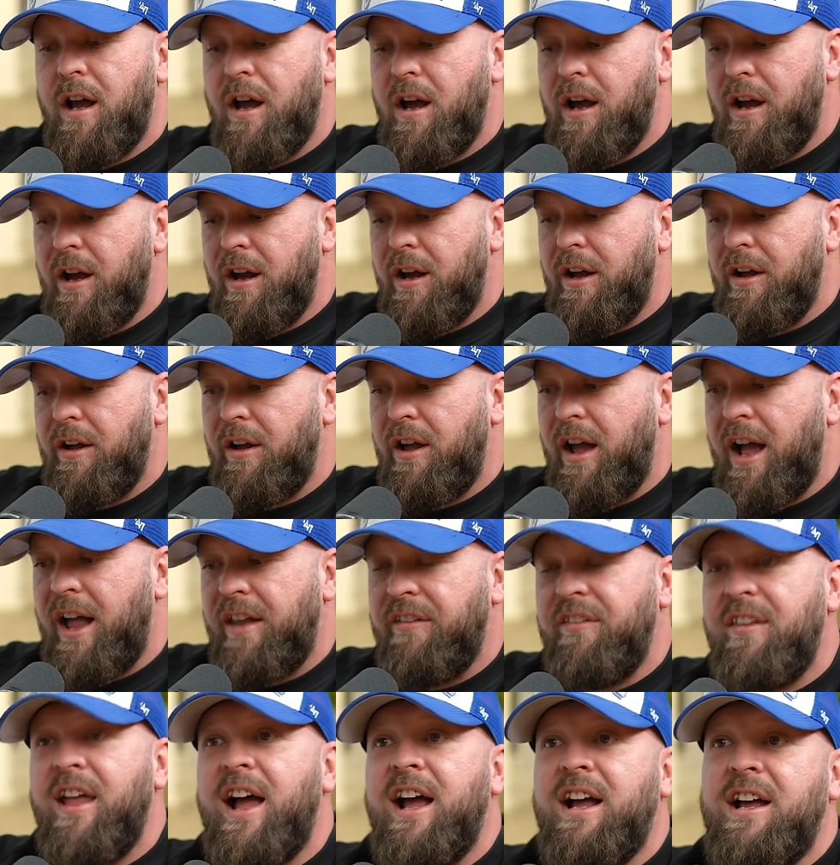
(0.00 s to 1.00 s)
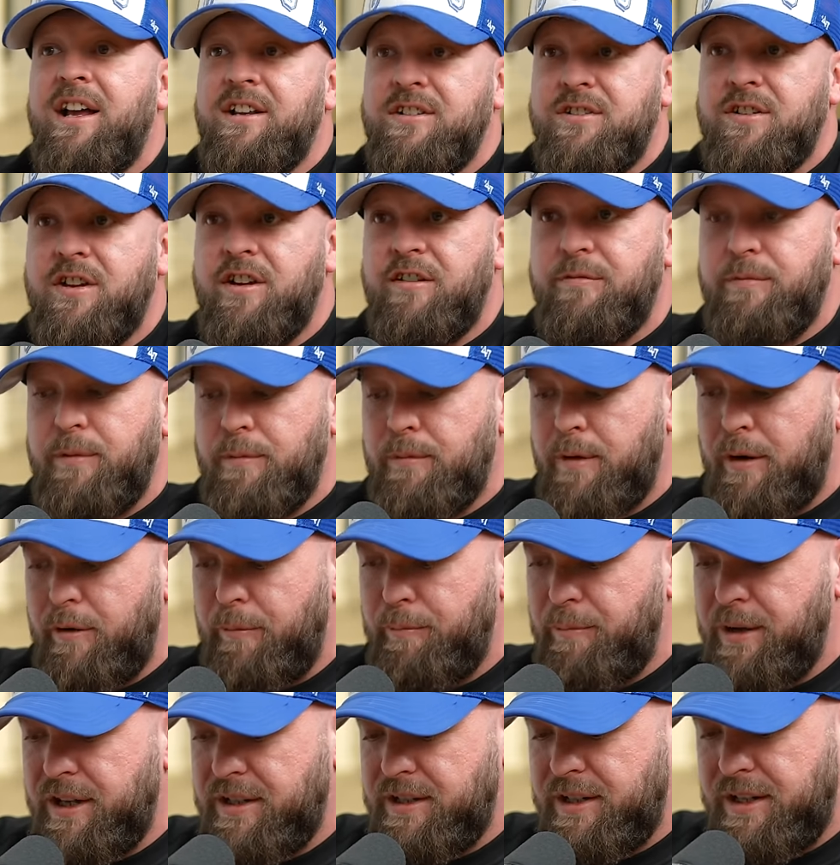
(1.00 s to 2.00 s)
And that has served me well
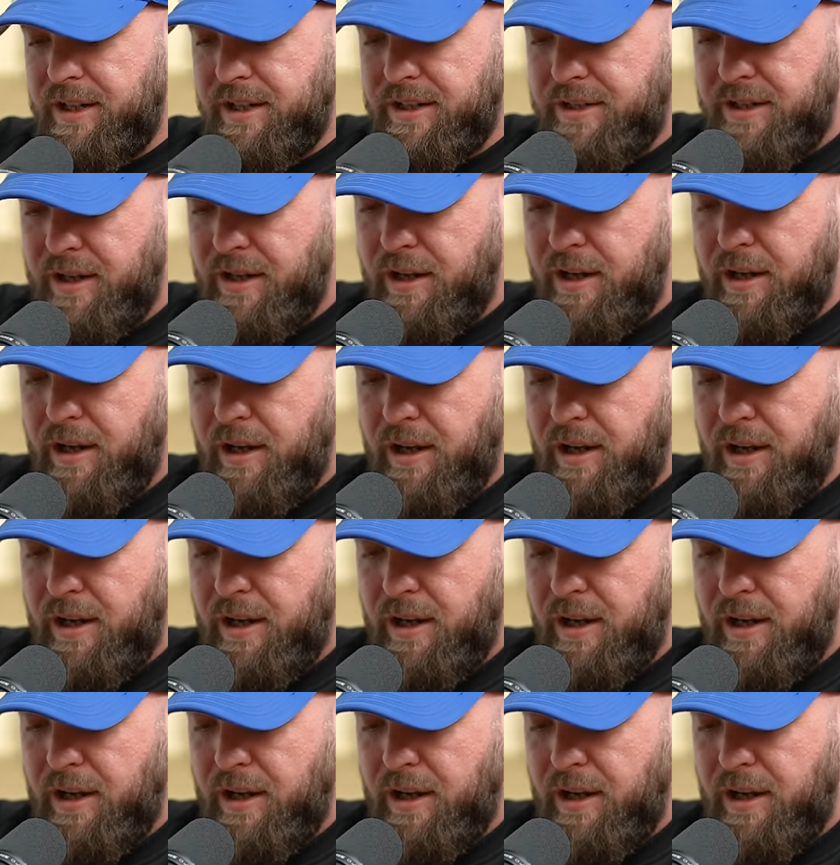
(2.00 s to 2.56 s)
in business.